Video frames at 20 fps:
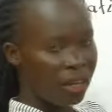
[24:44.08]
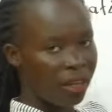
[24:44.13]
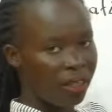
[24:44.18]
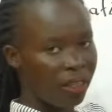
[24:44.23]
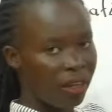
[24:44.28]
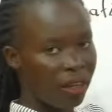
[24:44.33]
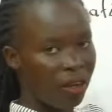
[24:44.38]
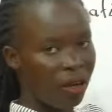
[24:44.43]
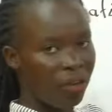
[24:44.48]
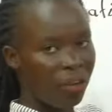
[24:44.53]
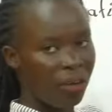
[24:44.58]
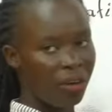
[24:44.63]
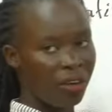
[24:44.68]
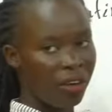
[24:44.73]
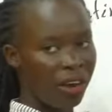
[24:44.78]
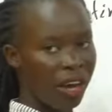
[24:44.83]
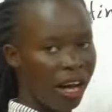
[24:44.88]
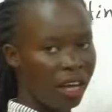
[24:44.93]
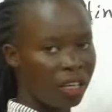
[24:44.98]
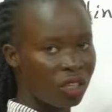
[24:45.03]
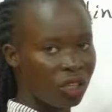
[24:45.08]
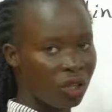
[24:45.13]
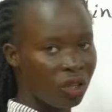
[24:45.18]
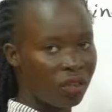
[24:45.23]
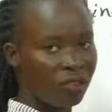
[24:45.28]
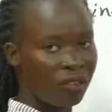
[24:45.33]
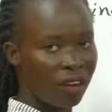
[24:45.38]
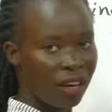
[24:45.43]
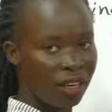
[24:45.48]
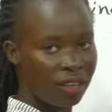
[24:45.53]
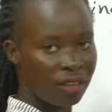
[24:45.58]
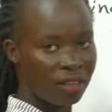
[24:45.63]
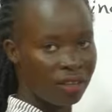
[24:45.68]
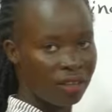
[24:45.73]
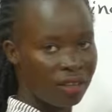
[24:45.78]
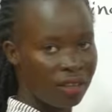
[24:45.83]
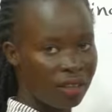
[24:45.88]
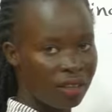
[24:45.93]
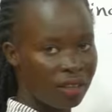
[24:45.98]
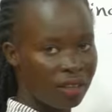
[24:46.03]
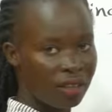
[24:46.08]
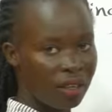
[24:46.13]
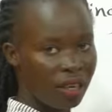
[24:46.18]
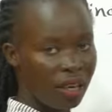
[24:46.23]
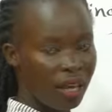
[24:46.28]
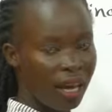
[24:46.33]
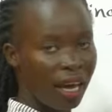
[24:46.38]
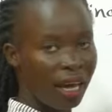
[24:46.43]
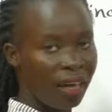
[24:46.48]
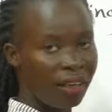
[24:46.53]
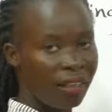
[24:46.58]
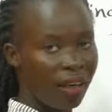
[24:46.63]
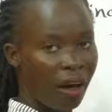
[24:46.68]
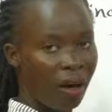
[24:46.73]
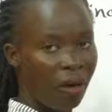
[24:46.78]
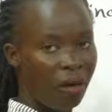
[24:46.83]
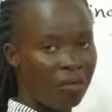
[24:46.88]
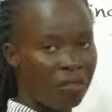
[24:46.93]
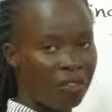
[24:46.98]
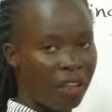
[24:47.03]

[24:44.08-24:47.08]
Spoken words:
the normal reaction first, either of